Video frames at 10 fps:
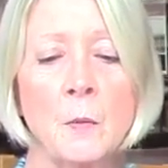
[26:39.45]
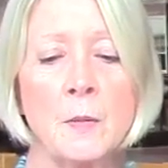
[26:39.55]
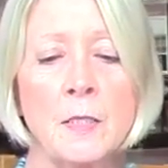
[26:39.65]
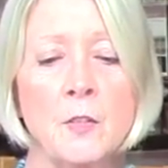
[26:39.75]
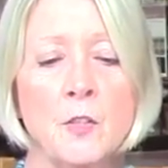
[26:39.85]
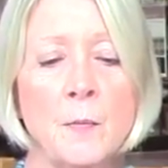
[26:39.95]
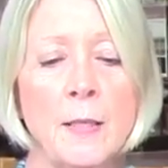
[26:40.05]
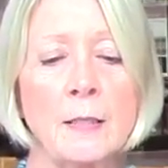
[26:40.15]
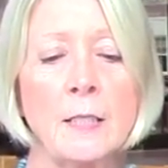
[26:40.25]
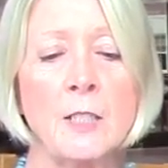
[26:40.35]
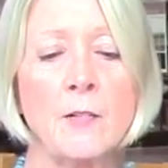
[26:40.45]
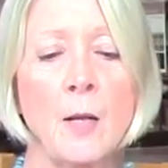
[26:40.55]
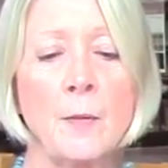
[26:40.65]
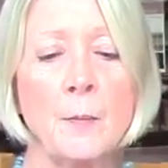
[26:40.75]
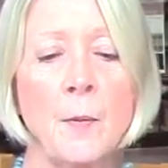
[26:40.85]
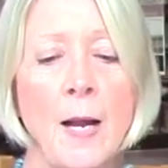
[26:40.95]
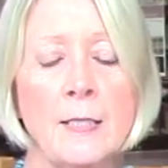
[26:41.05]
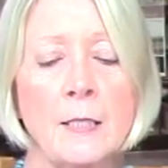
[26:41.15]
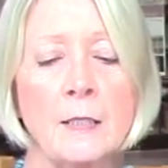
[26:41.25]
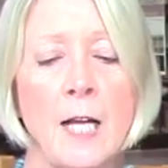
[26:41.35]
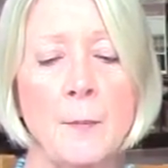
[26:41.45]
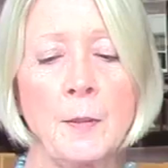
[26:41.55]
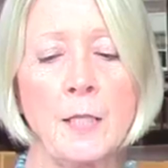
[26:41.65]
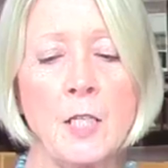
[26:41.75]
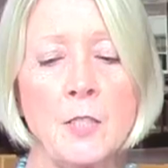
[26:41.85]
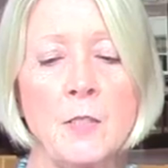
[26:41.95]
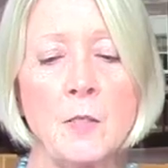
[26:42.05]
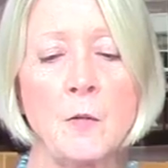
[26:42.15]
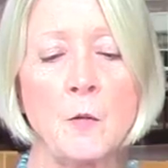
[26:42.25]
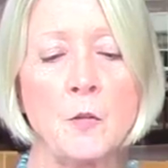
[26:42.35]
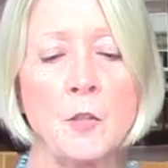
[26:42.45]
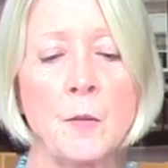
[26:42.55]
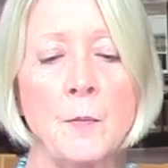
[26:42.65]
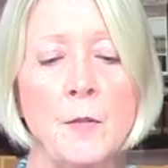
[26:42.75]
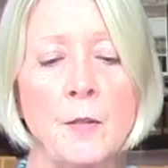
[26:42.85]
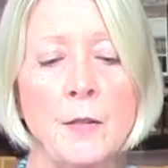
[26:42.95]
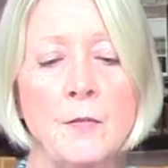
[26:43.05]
was instrumental in developing practical applications of the germ theory